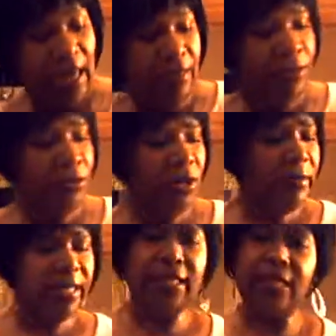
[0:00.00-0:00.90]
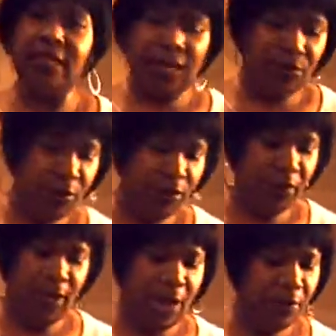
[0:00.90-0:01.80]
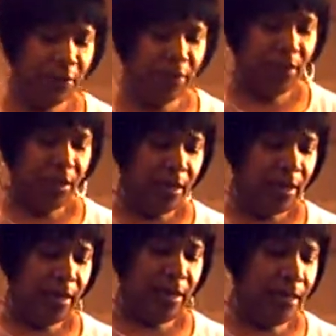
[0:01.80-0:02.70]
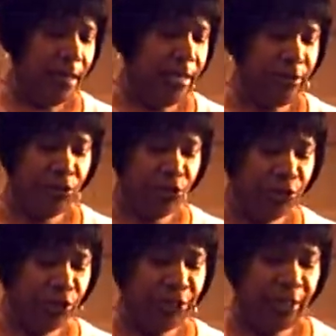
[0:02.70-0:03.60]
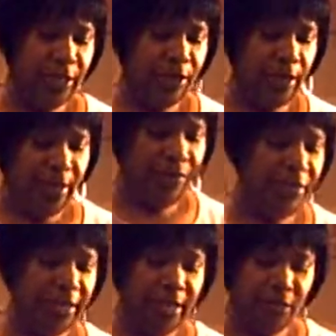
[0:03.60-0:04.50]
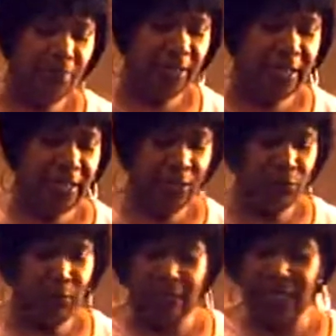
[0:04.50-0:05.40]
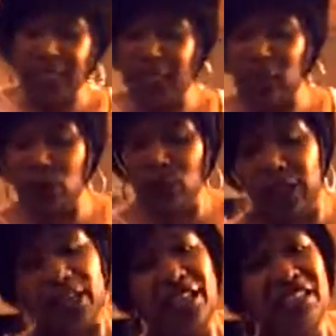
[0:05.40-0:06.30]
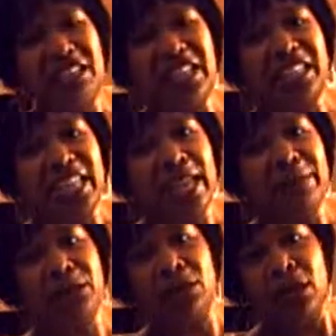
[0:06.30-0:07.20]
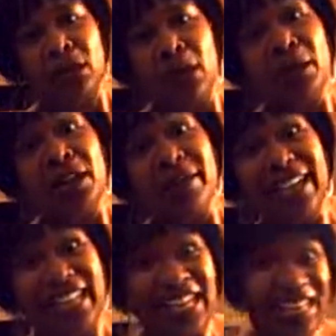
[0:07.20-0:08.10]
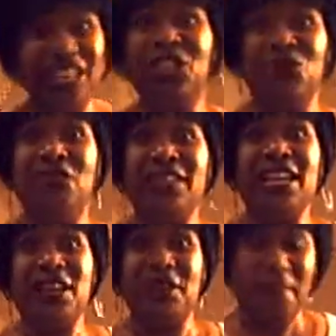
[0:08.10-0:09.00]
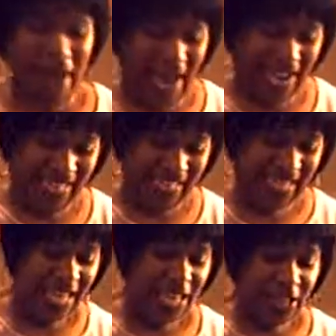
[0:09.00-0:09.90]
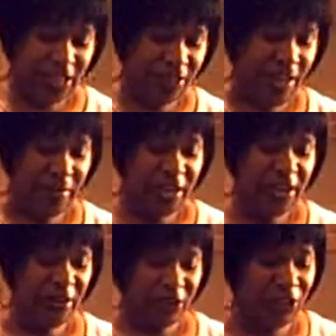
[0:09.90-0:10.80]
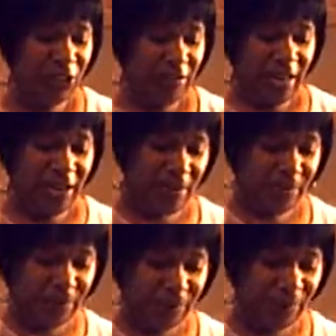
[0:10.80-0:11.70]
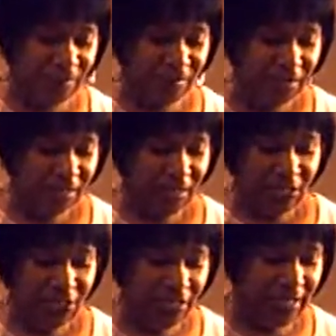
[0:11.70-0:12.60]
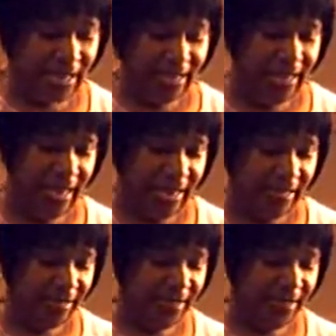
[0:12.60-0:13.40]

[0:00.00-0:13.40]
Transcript: And then you're going to mix this in. You want the flour and the sugar and everything to blend in. You want anything loose. And anything that escapes, put it back in because you want that in your pie. So come in here and stir that up just like that.